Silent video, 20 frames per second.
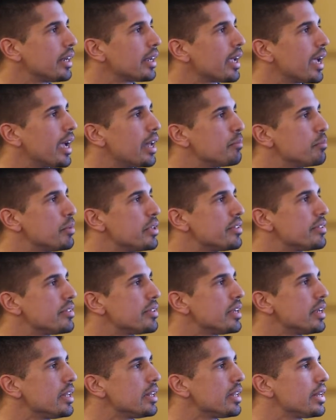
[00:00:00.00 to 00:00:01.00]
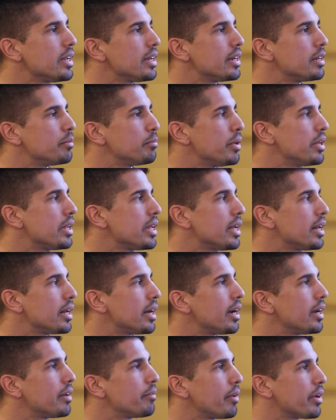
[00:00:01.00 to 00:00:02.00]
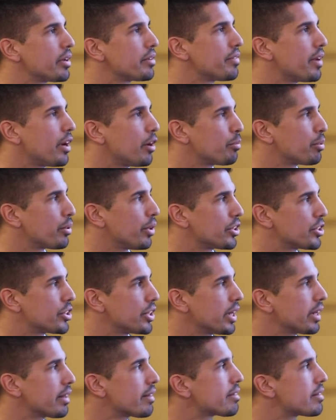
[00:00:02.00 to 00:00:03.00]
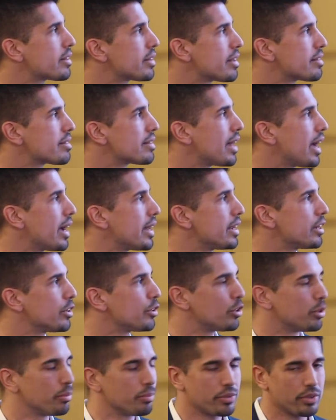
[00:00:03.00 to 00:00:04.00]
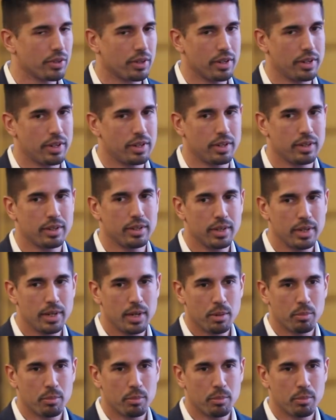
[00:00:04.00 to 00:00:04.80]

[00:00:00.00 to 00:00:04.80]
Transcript: can be seen here in Medina in one of our projects, the sliding domes on the